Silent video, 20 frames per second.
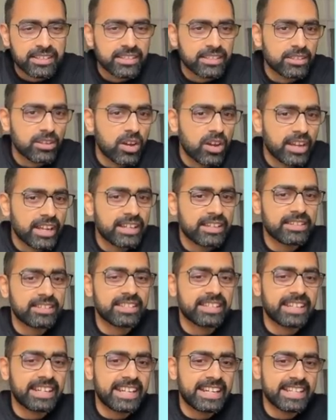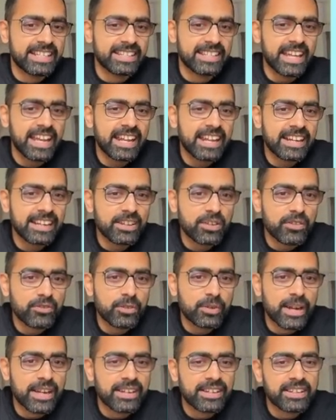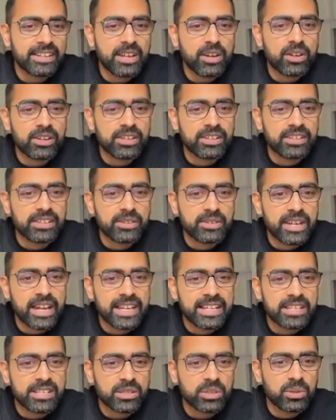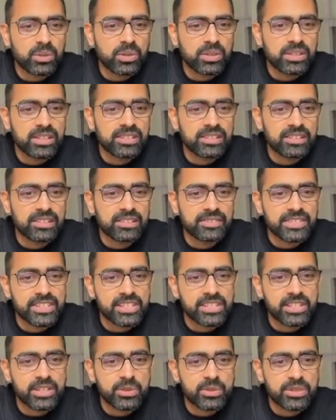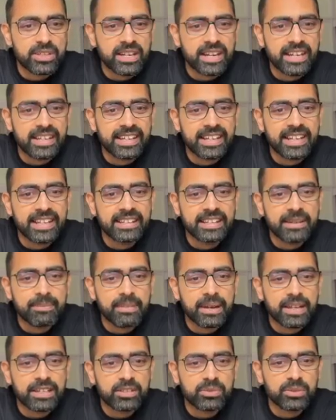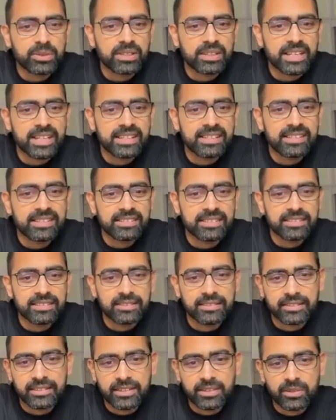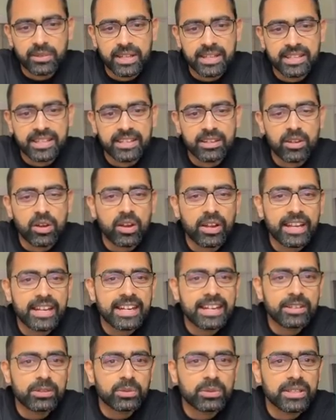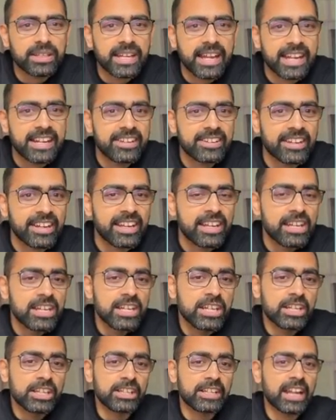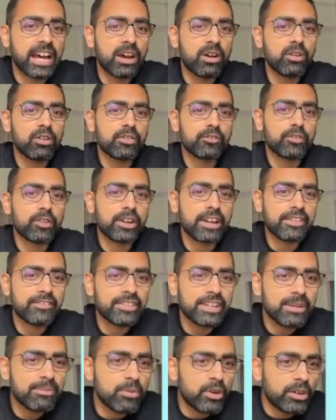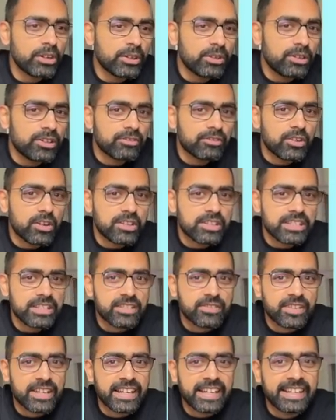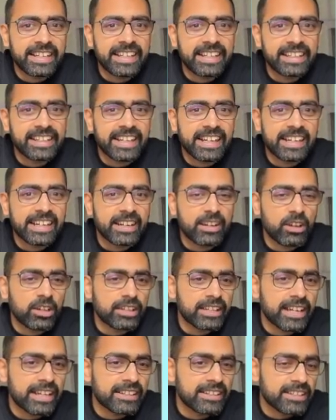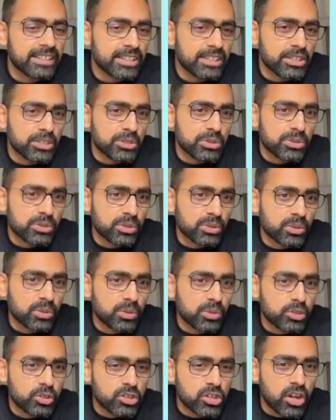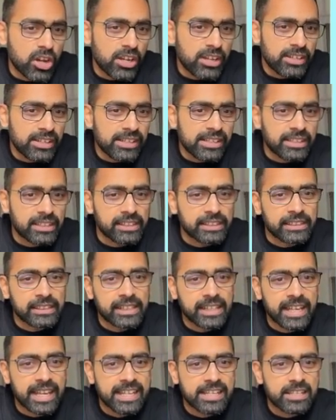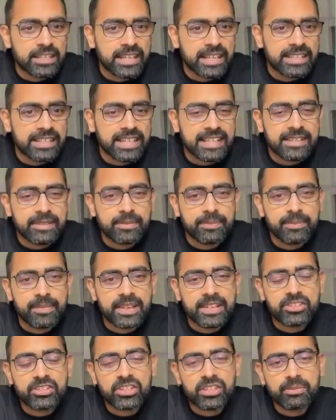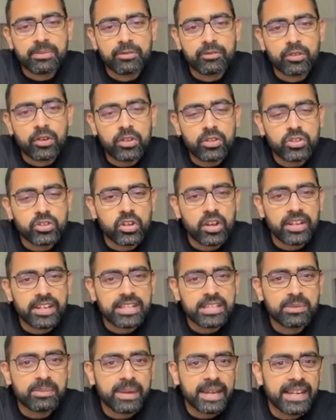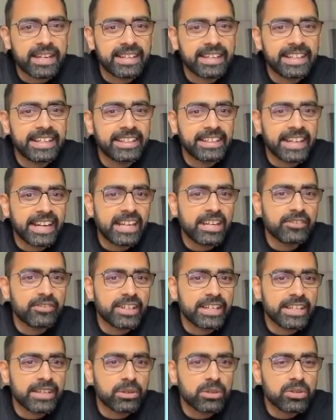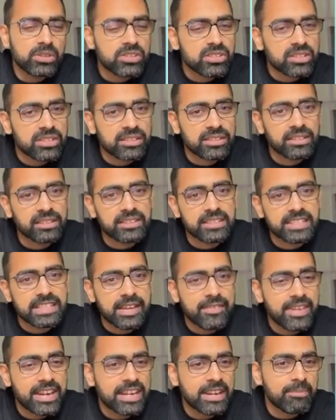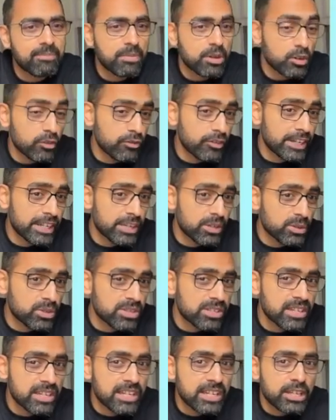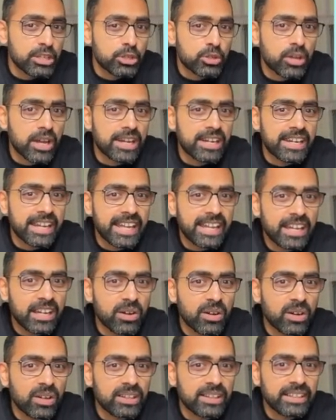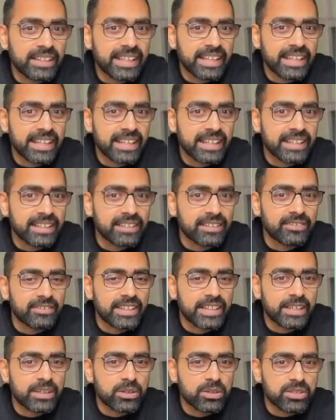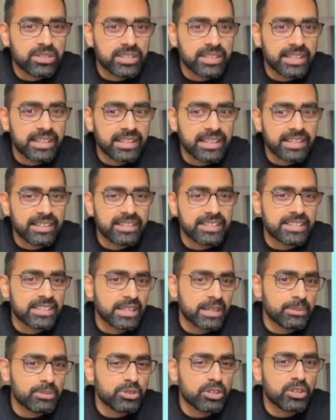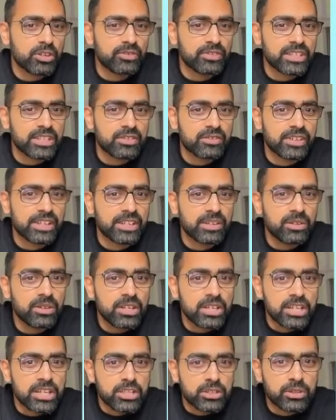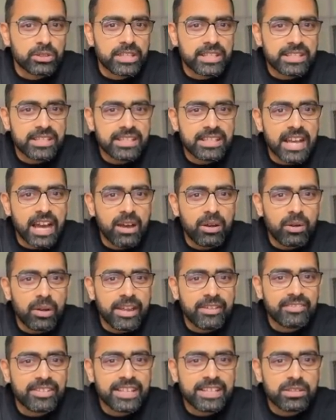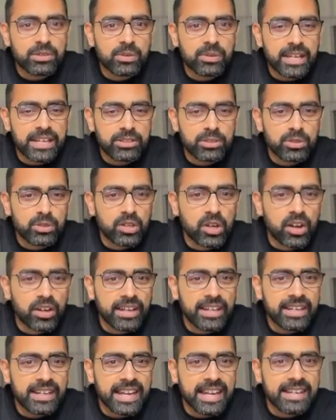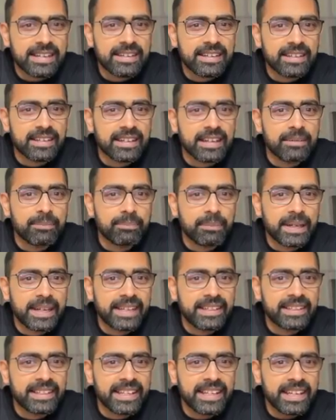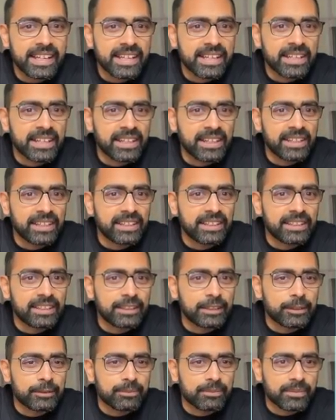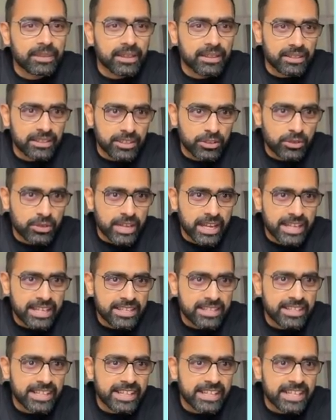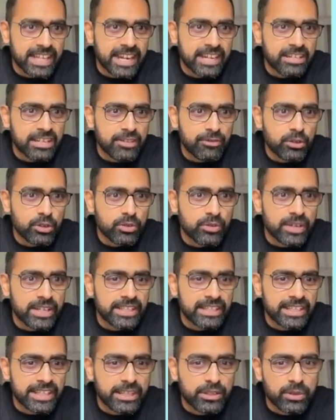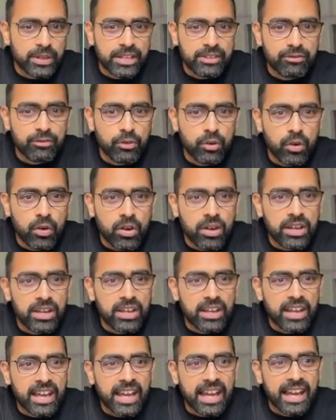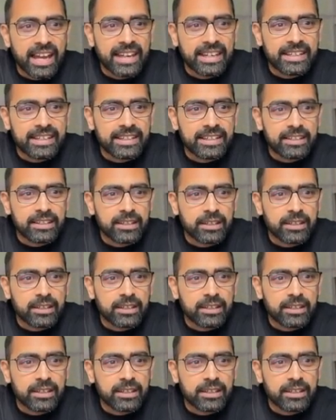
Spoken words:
login screen is there, and you have to enter your UDISE code, which is the user ID and the password, and and then log in and do the entry. Now for every module, of course, it's very detailed and all that. So John has, as I mentioned before, John has made detailed videos, 7 number of videos. So I'll link all the videos in the description of this video. So this is how every school has to log in and complete the UDISE data entry for 23-24. And